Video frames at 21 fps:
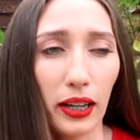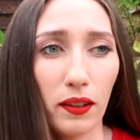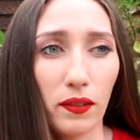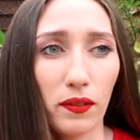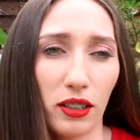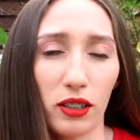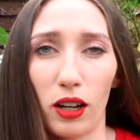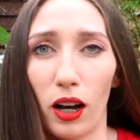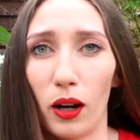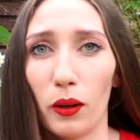
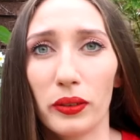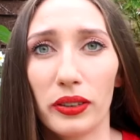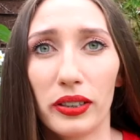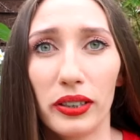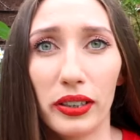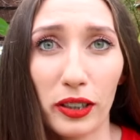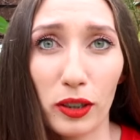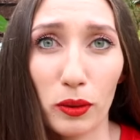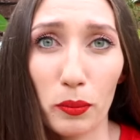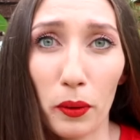if going
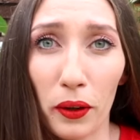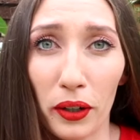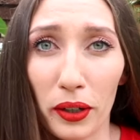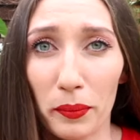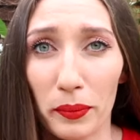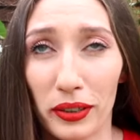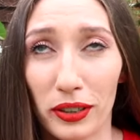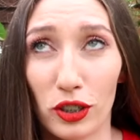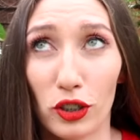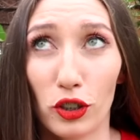to these
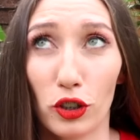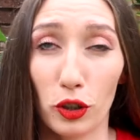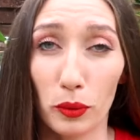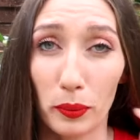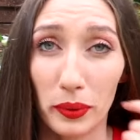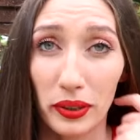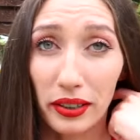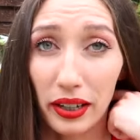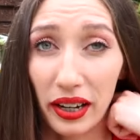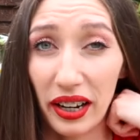appointments, should
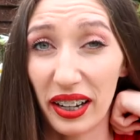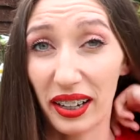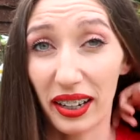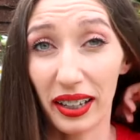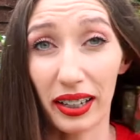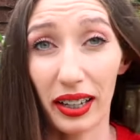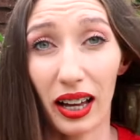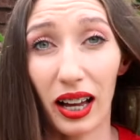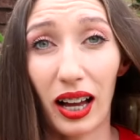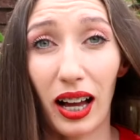you be scared?
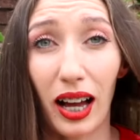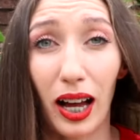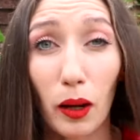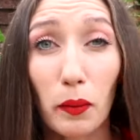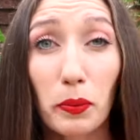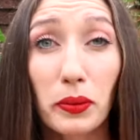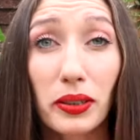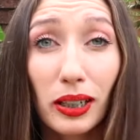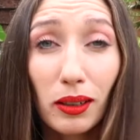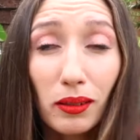Like,
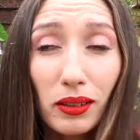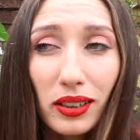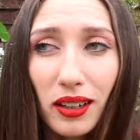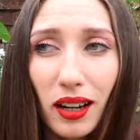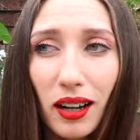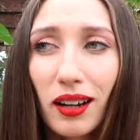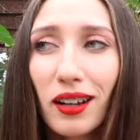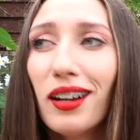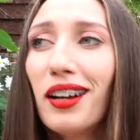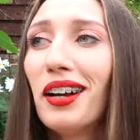absolutely
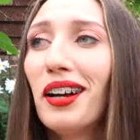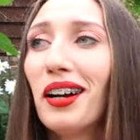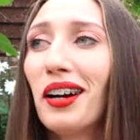not.